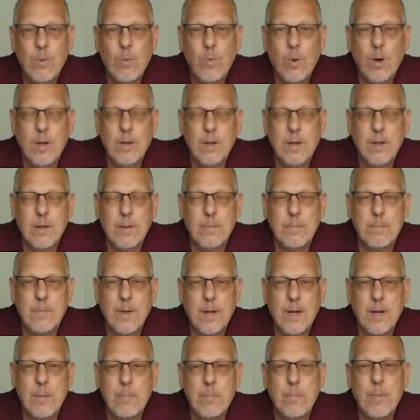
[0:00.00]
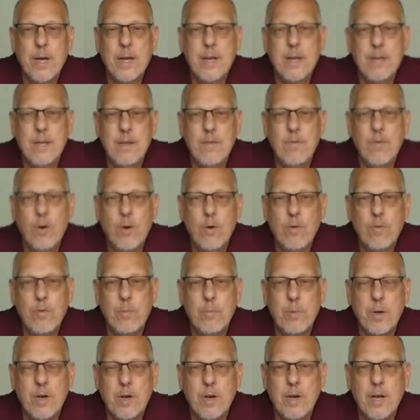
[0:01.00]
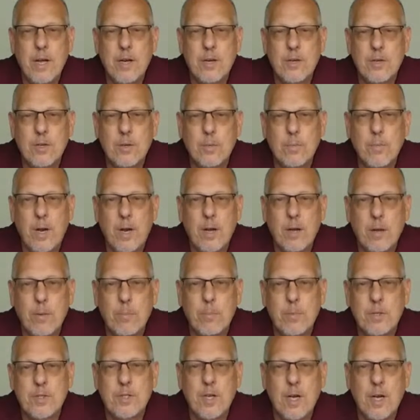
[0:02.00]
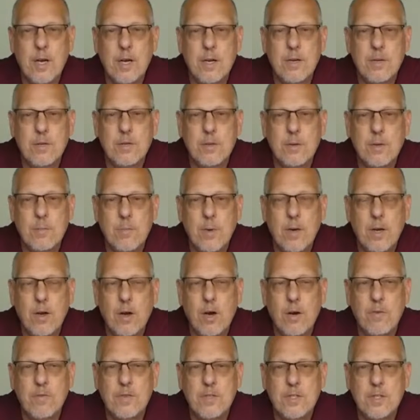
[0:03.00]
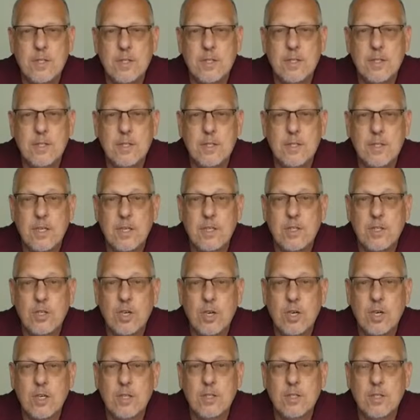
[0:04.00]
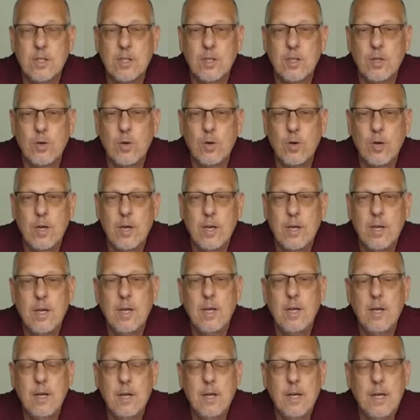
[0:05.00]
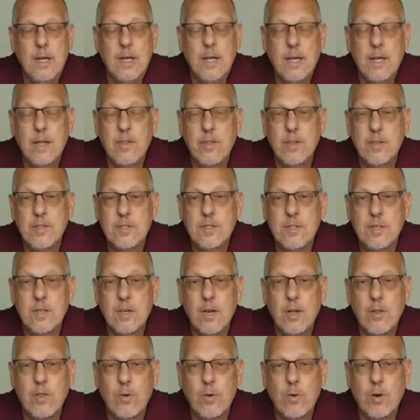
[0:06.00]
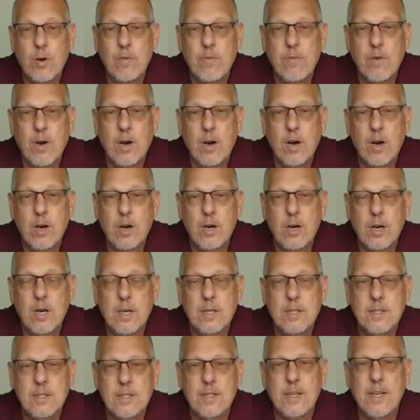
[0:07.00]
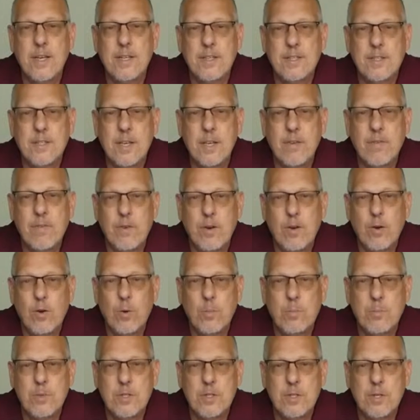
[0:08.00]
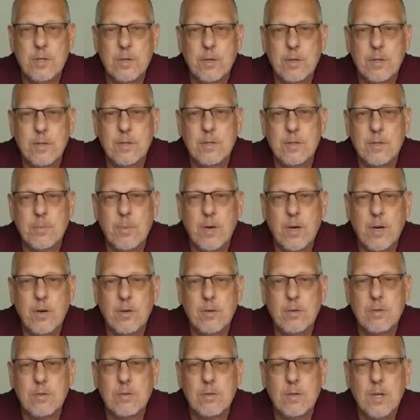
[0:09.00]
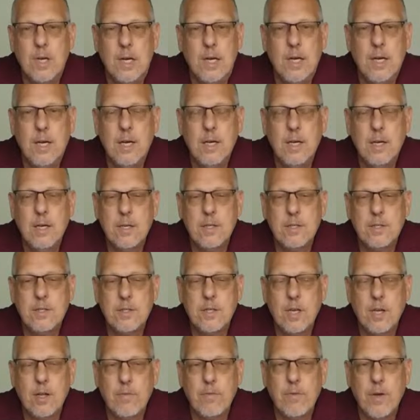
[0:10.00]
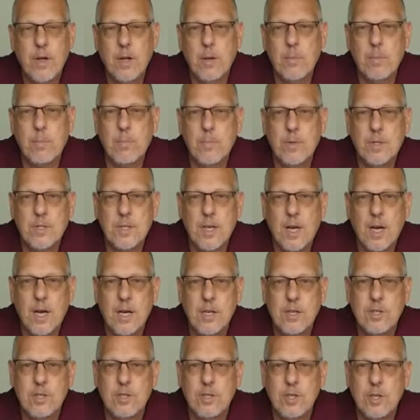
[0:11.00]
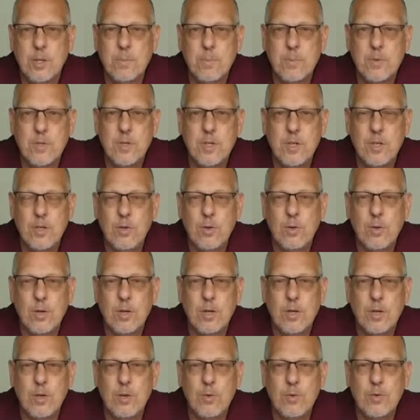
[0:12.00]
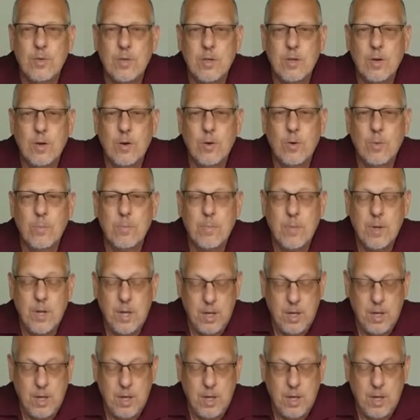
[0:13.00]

Welcome, I'm Mike Devo from International Medical Massage. My office is in St. Charles, Illinois. And this is another of our Stay Safe at Home series about self-help massage tips that you can use at home.